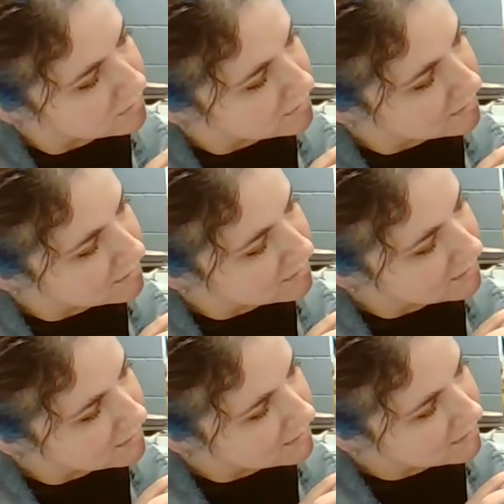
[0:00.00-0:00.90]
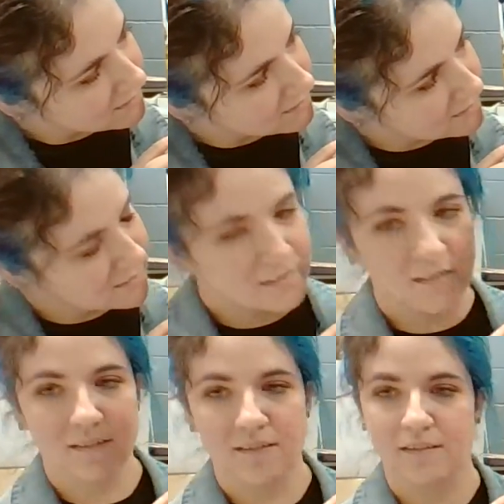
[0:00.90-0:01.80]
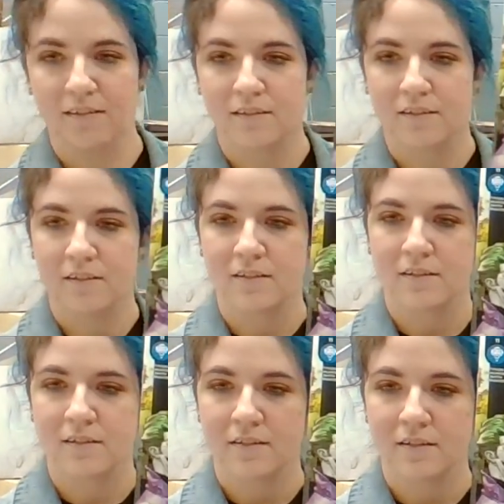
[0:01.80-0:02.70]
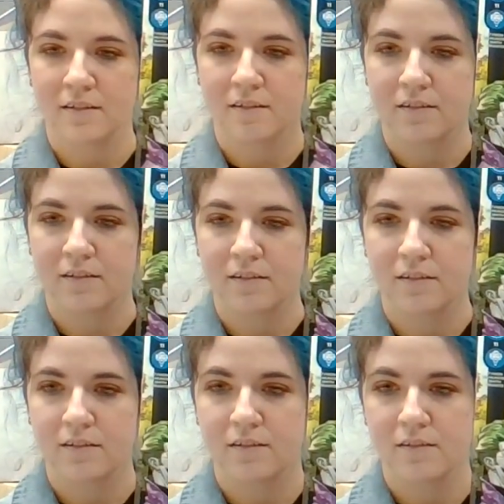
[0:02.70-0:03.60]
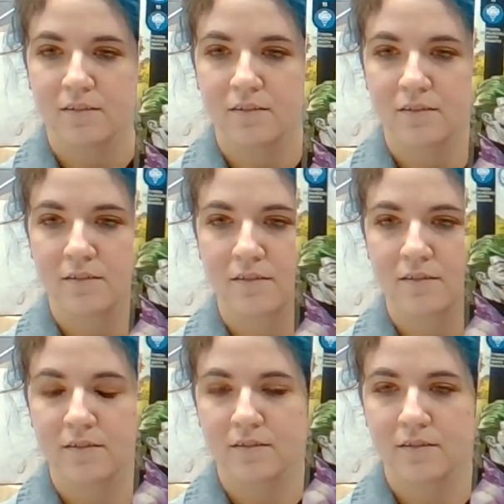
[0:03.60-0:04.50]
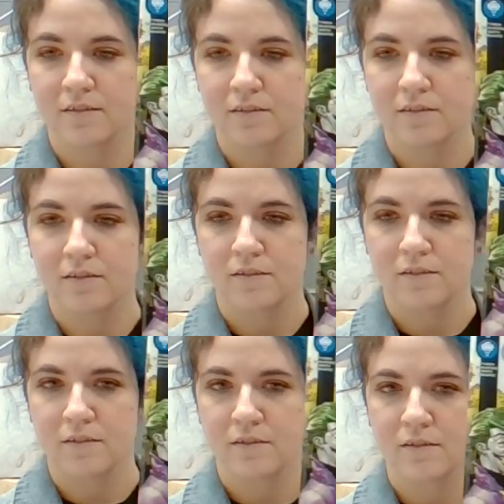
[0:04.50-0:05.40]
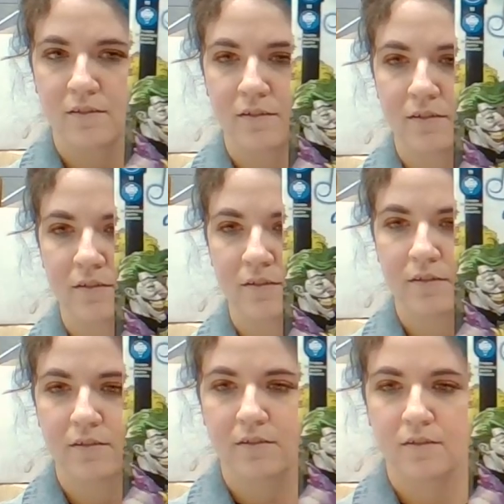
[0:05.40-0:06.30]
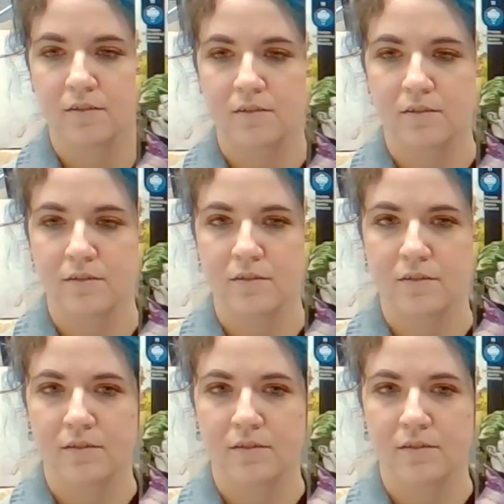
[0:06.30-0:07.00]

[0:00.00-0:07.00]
No words are spoken by the person on screen.